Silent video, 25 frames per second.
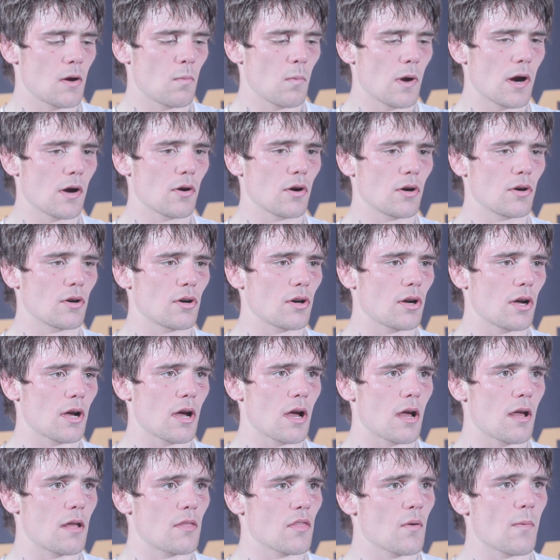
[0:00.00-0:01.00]
Well,
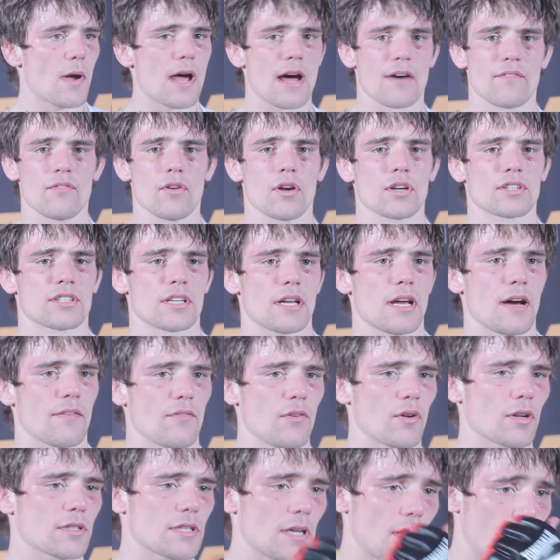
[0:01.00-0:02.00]
the way I've looked at
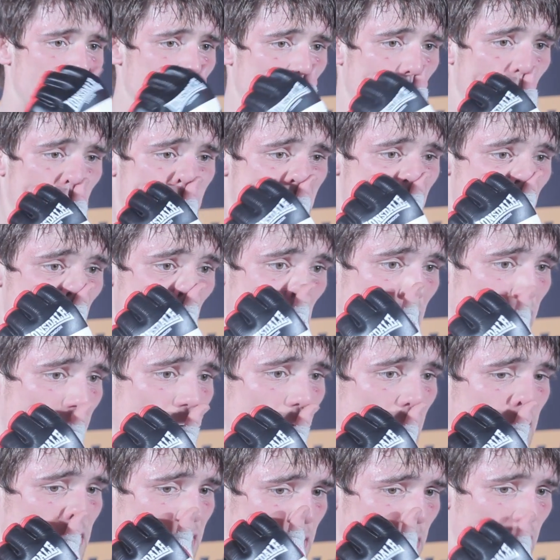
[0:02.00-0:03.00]
it, I've been watching a lot of
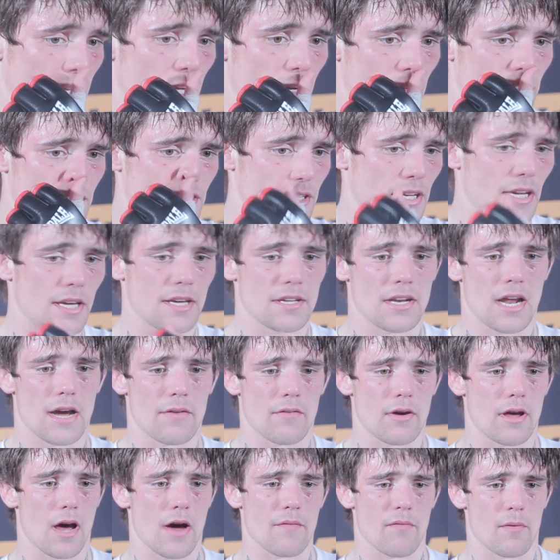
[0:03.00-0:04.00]
fights in the UFC and
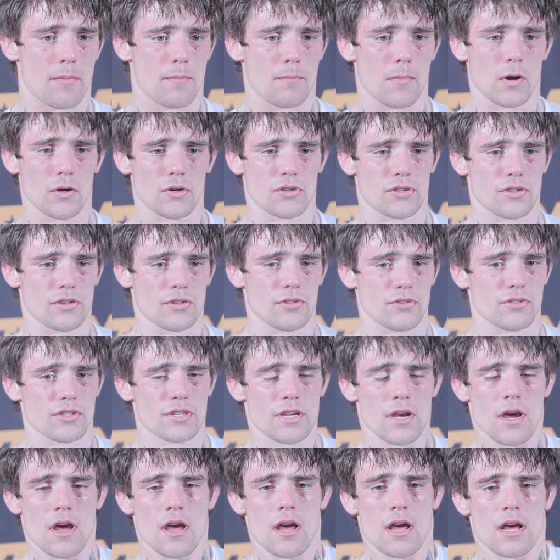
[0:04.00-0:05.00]
other
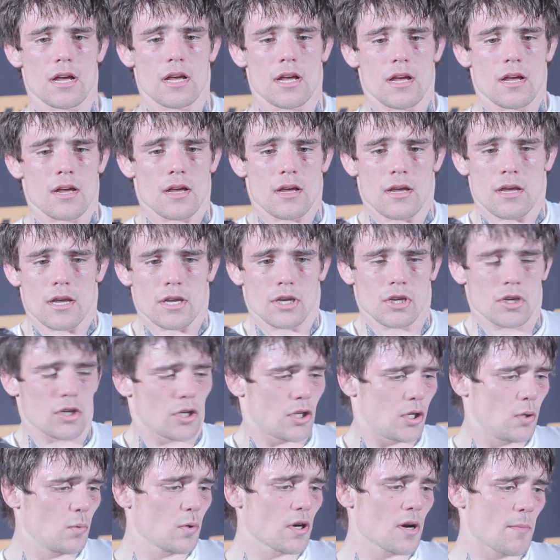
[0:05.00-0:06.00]
promotions.
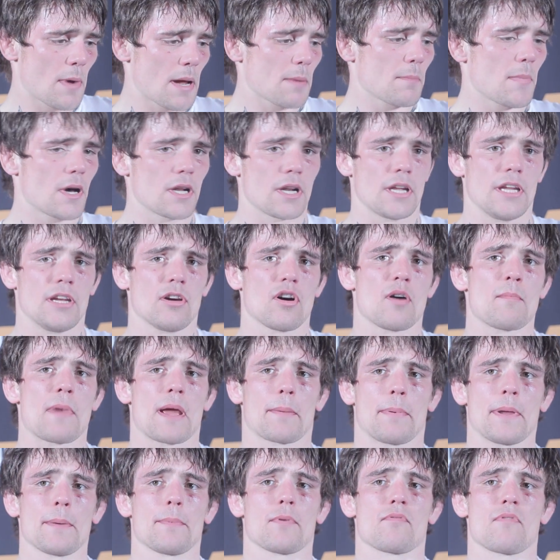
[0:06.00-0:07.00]
You want to make money, you got to
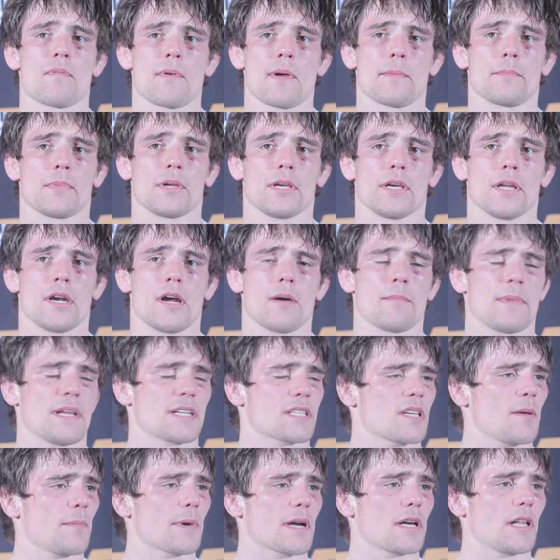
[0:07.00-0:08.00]
make people remember, you know what I mean?
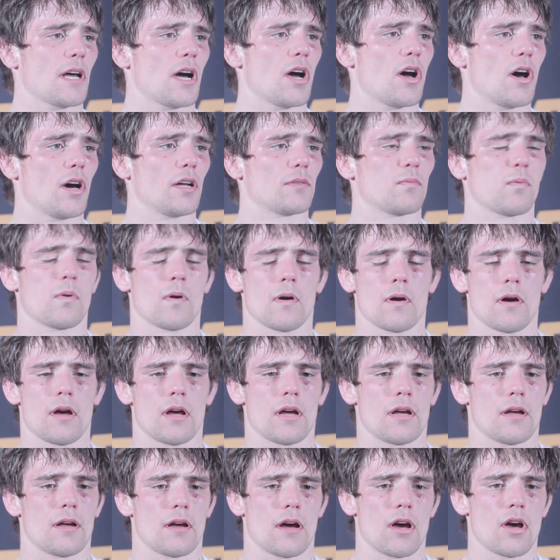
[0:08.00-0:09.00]
Something that
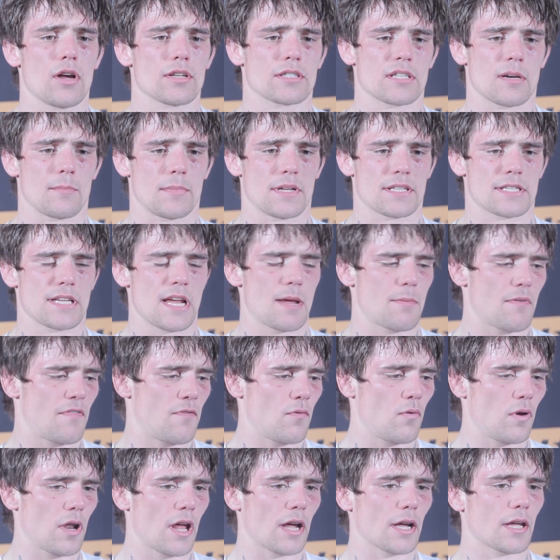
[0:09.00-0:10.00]
I heard someone say
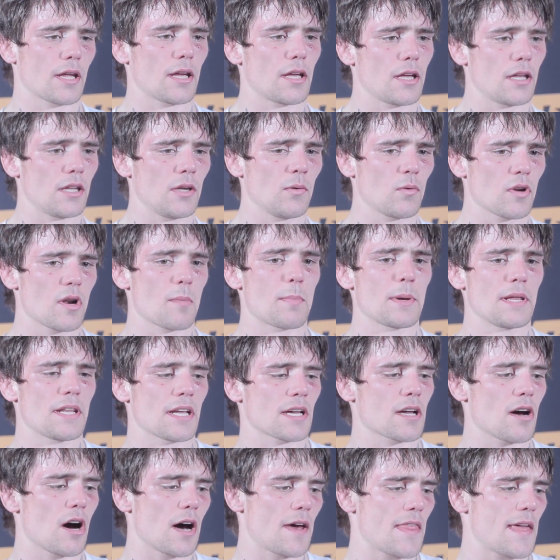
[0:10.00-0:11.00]
before, like, you want to be
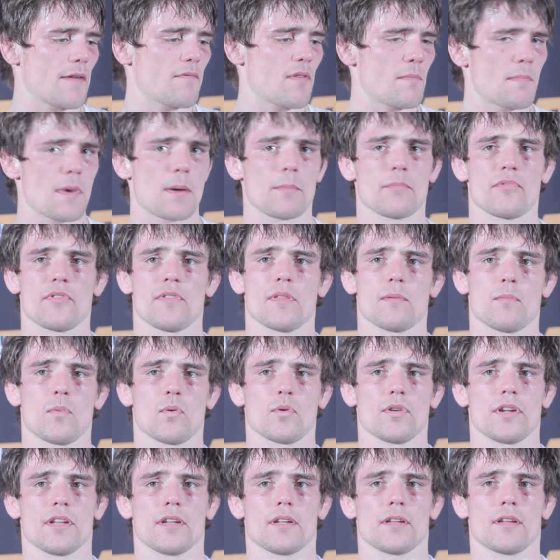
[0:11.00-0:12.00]
the guy they remember in the
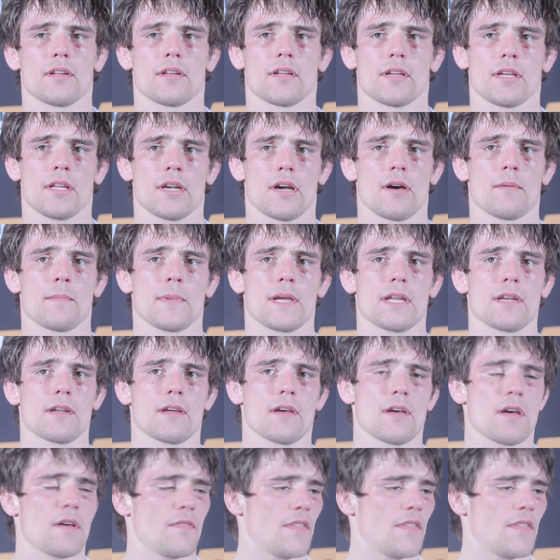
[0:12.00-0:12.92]
morning, you know what I mean?